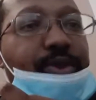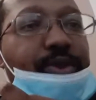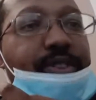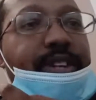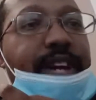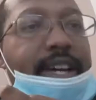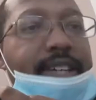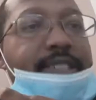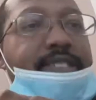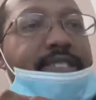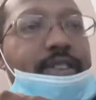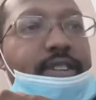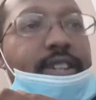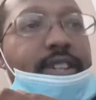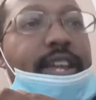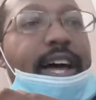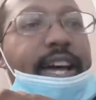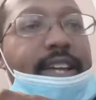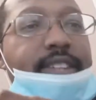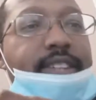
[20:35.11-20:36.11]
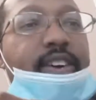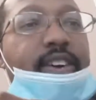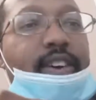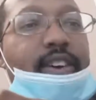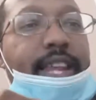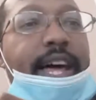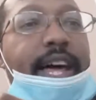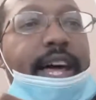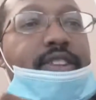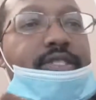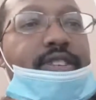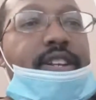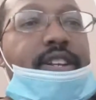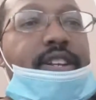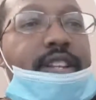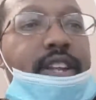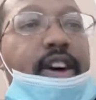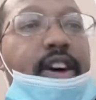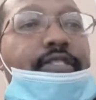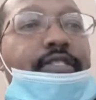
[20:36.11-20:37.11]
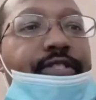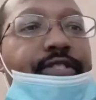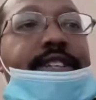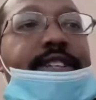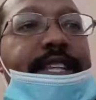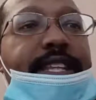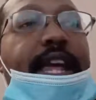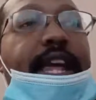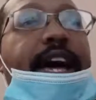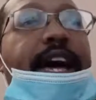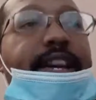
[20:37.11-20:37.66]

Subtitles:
Yes, they're allowed to lawfully lie